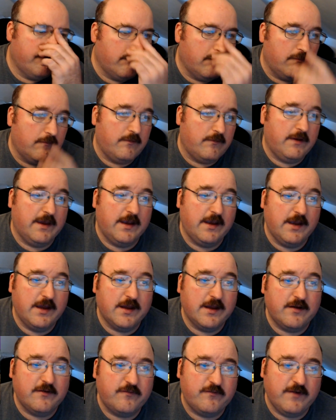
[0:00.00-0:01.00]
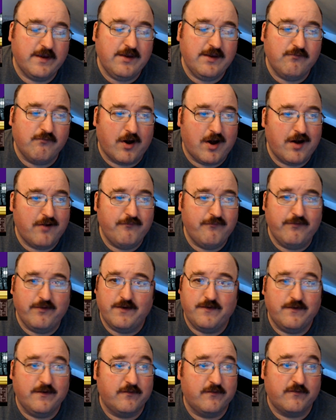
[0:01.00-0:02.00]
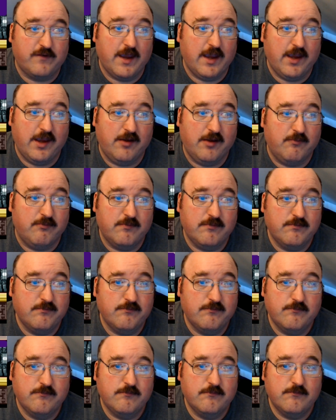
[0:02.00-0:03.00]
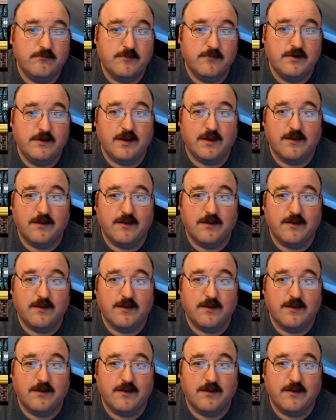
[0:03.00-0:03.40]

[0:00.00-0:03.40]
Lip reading: Yeah, you gotta save often in this game. Yeah.